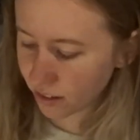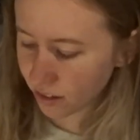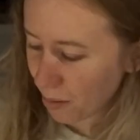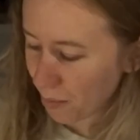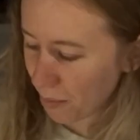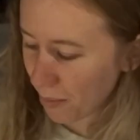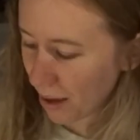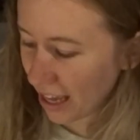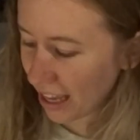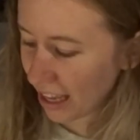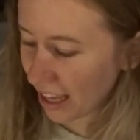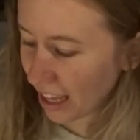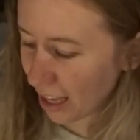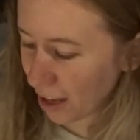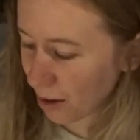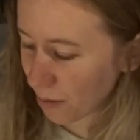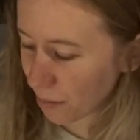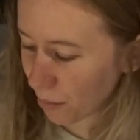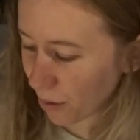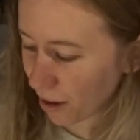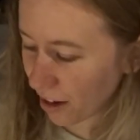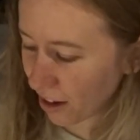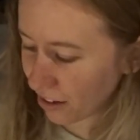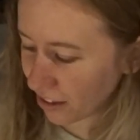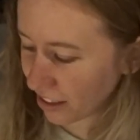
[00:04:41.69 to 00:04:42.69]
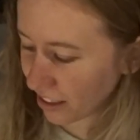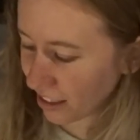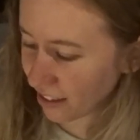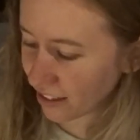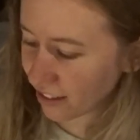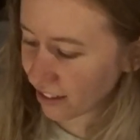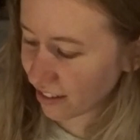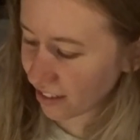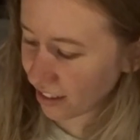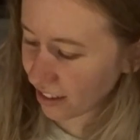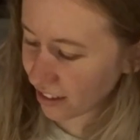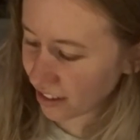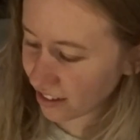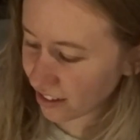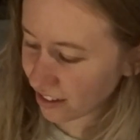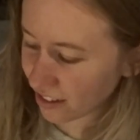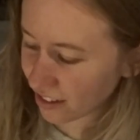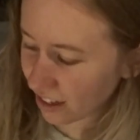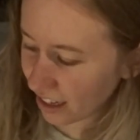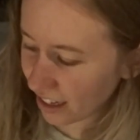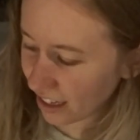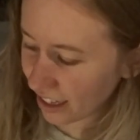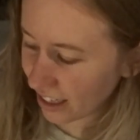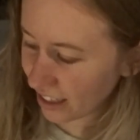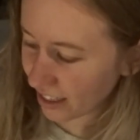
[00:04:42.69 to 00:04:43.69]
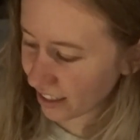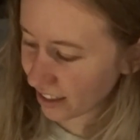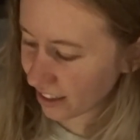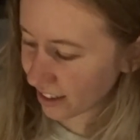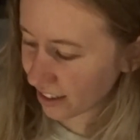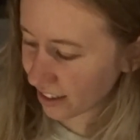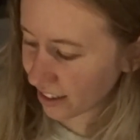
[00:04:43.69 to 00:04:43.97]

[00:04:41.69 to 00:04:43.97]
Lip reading: Making brownies inside